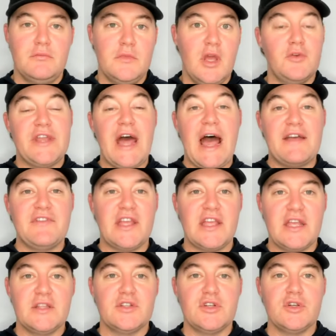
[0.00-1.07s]
you know, diving
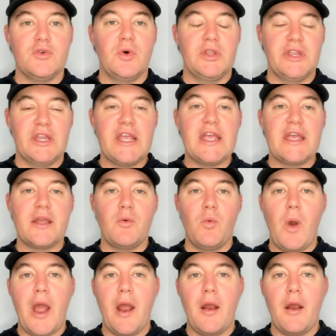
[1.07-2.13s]
into a league
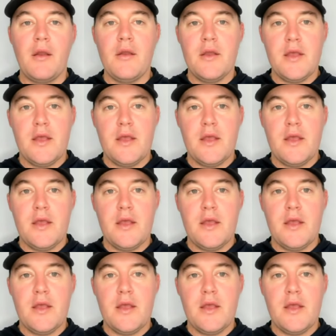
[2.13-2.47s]
where